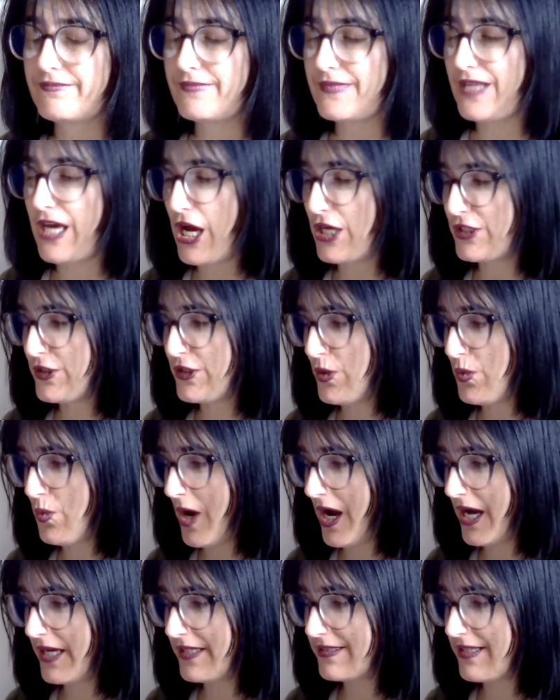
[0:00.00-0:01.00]
Also,
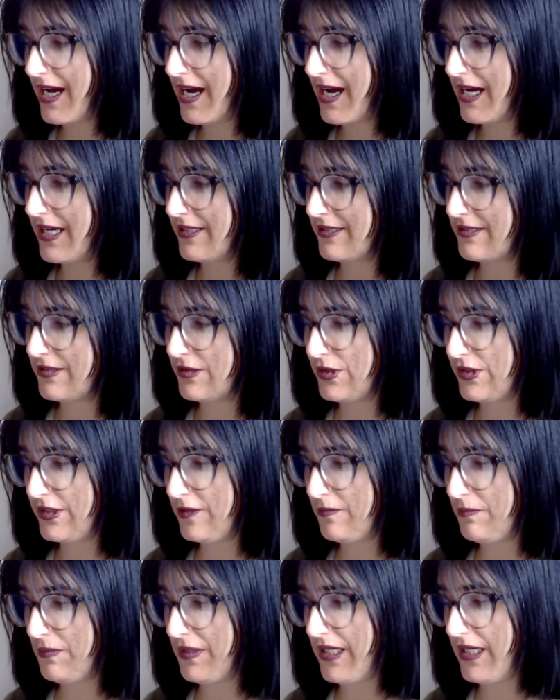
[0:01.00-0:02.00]
wise eyes looked
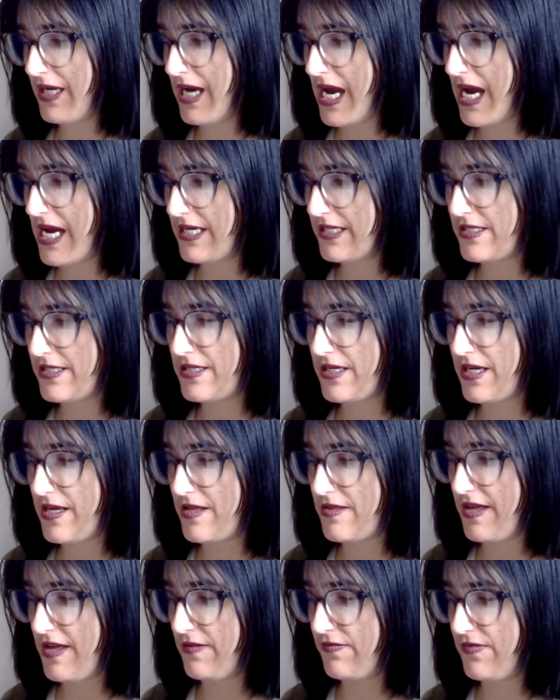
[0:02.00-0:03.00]
at me and
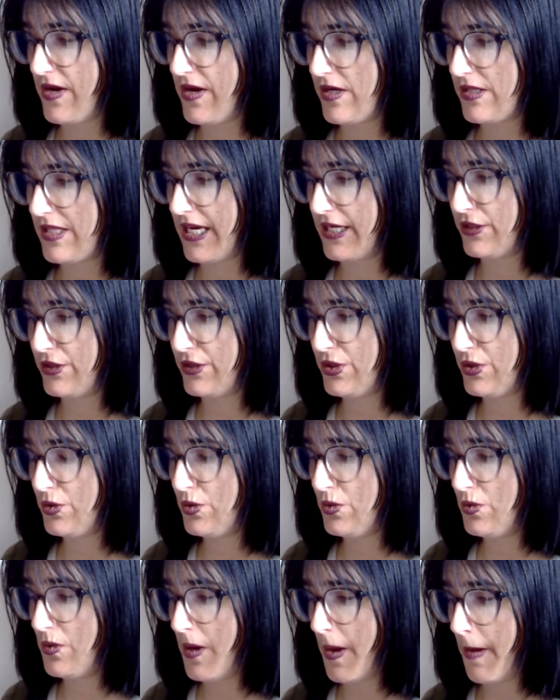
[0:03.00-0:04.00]
they felt like
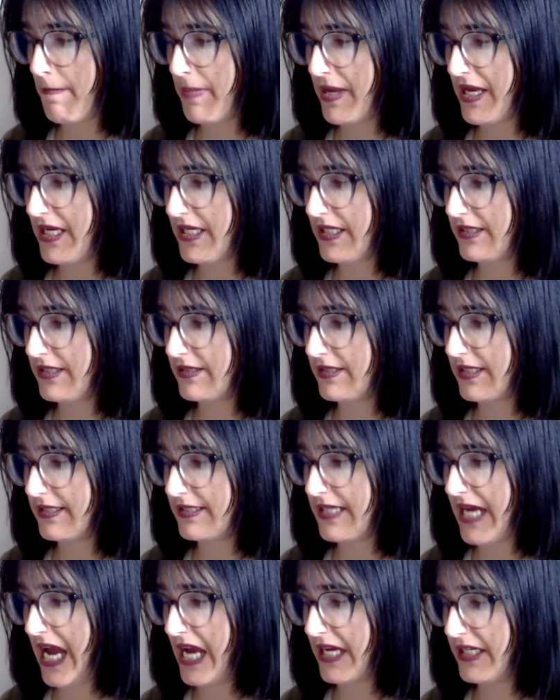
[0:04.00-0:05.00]
two pins
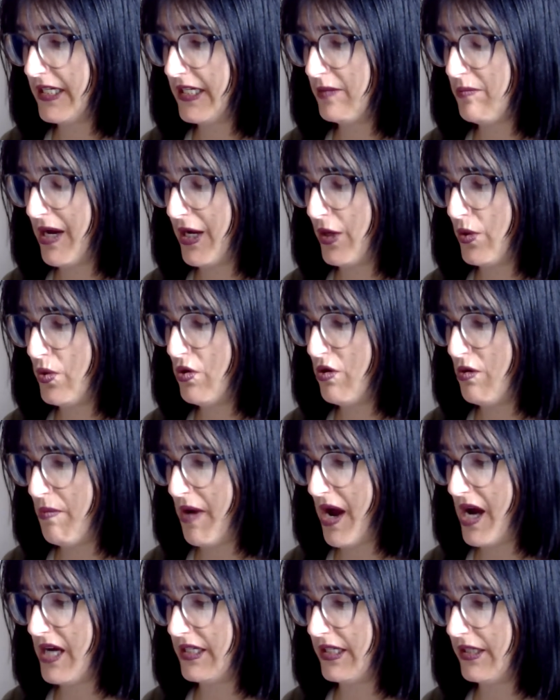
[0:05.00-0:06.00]
attacking my whole
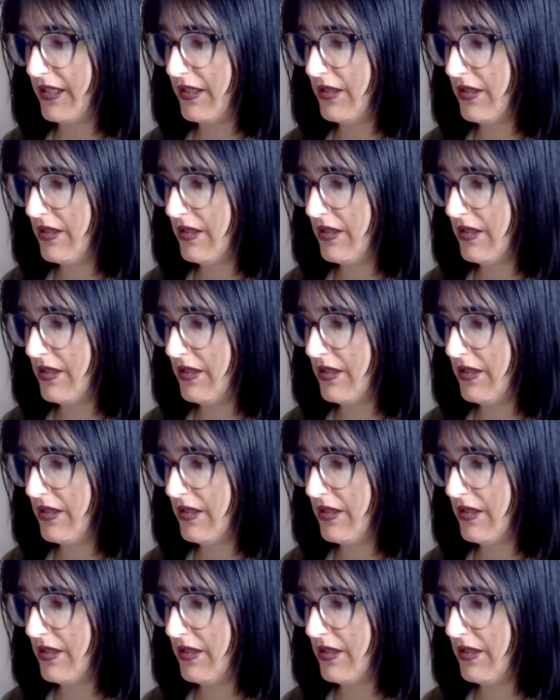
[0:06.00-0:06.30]
body.